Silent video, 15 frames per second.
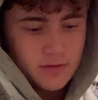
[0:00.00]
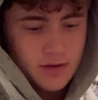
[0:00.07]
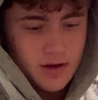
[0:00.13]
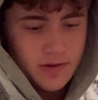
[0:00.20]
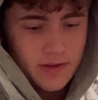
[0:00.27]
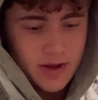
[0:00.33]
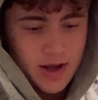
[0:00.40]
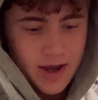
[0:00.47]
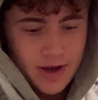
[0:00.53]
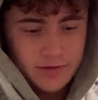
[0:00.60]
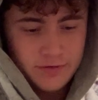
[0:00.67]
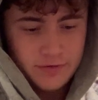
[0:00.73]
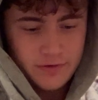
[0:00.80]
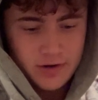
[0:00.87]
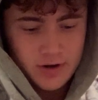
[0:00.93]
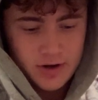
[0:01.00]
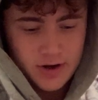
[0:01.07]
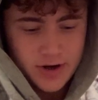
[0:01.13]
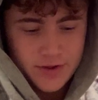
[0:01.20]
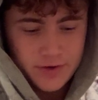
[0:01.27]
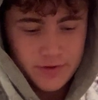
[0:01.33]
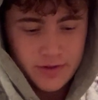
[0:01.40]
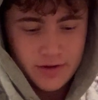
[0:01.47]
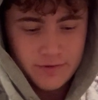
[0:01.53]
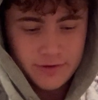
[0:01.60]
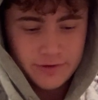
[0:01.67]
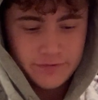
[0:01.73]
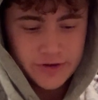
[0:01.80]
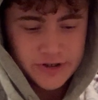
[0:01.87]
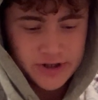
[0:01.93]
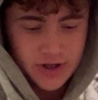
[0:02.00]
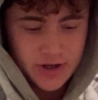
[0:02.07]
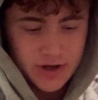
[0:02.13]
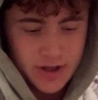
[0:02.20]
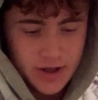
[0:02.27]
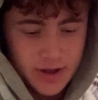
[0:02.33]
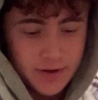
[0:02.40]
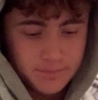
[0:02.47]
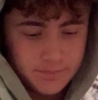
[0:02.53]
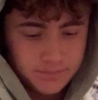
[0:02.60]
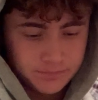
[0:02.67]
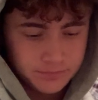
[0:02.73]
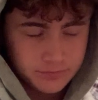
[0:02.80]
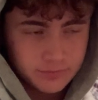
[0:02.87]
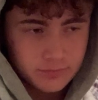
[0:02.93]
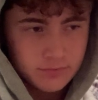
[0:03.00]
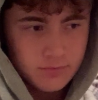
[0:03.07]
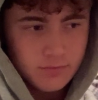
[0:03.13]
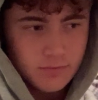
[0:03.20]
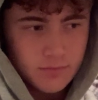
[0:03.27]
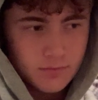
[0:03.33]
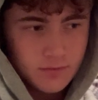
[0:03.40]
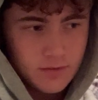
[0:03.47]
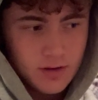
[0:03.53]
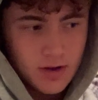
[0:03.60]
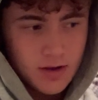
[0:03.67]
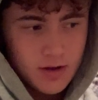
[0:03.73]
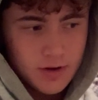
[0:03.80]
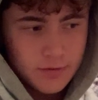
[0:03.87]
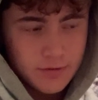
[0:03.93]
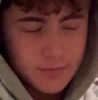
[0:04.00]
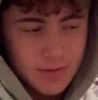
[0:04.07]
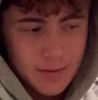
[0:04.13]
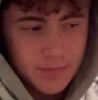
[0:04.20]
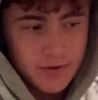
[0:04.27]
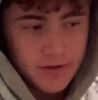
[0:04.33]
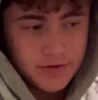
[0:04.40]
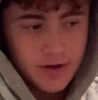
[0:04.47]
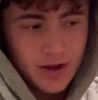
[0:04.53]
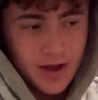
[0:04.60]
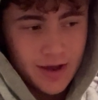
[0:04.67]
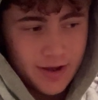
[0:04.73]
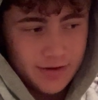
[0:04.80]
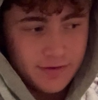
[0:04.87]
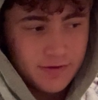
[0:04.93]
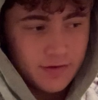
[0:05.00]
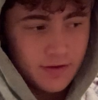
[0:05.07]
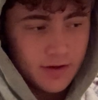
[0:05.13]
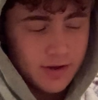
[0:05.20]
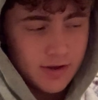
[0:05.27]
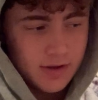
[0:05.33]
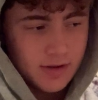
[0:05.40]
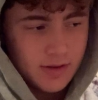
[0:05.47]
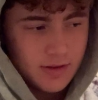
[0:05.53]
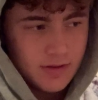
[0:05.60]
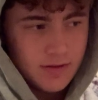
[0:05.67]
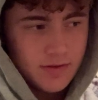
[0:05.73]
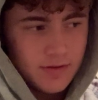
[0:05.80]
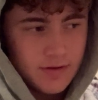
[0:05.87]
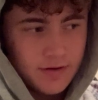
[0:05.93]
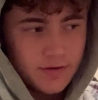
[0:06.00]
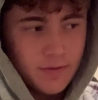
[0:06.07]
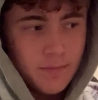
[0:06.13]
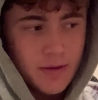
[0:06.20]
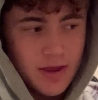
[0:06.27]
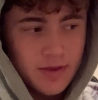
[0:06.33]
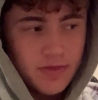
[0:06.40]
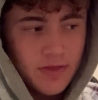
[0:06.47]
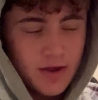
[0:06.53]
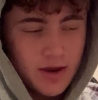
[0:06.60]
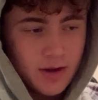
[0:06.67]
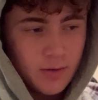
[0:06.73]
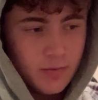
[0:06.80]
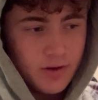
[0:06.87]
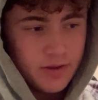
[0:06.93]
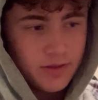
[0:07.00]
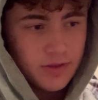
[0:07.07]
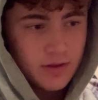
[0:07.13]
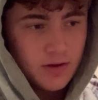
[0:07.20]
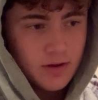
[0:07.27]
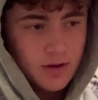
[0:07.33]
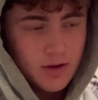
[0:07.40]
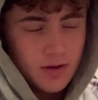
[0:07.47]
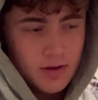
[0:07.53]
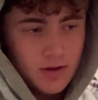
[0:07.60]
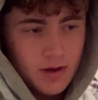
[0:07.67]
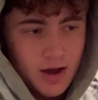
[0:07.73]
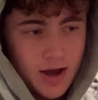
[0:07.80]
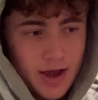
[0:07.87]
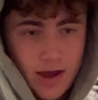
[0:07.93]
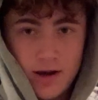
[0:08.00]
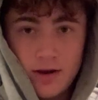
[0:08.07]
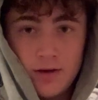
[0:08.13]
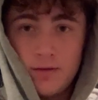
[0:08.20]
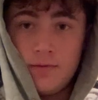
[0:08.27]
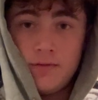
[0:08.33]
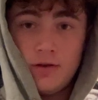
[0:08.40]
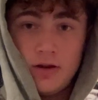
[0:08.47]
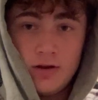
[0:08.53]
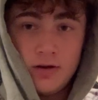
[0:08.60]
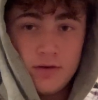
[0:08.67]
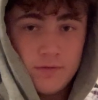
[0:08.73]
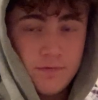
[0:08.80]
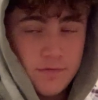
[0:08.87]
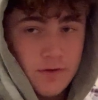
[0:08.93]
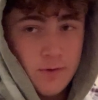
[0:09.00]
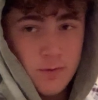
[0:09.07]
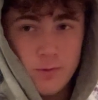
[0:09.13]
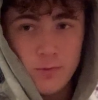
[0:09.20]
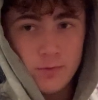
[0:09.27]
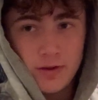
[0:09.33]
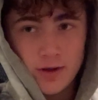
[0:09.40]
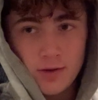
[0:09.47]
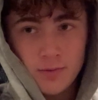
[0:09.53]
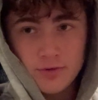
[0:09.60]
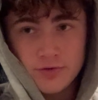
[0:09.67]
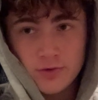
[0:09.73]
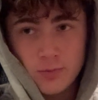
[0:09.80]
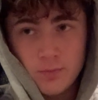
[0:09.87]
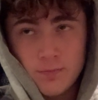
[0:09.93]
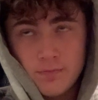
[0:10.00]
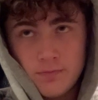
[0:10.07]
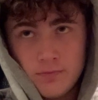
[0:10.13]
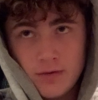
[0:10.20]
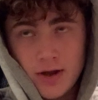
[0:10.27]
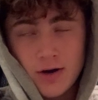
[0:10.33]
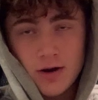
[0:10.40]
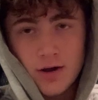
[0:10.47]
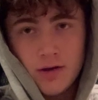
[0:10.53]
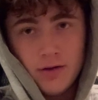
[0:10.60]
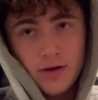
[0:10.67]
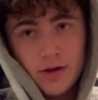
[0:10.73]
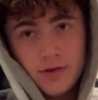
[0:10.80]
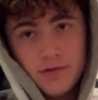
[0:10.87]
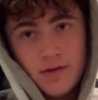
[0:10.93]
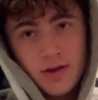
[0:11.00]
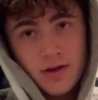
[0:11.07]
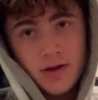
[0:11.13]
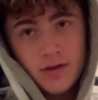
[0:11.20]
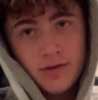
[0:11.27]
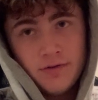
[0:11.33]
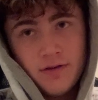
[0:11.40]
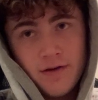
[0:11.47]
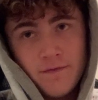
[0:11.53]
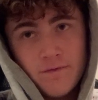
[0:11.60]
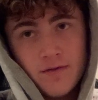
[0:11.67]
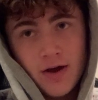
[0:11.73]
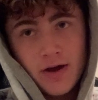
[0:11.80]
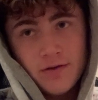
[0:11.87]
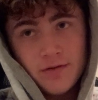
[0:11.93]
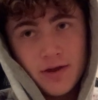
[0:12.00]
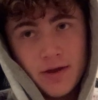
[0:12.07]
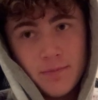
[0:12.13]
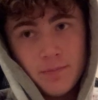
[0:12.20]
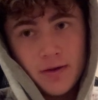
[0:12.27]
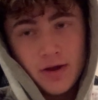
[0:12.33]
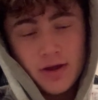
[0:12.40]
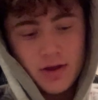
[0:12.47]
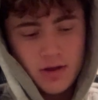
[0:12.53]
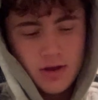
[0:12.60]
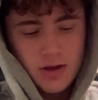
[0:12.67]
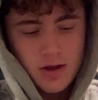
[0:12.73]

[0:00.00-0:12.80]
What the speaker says: Then as for another thing for fishing at night, remember the tides. Like, there's a big thing with, I had a few, like almost a, I don't know how long, let's say a 5-night bite,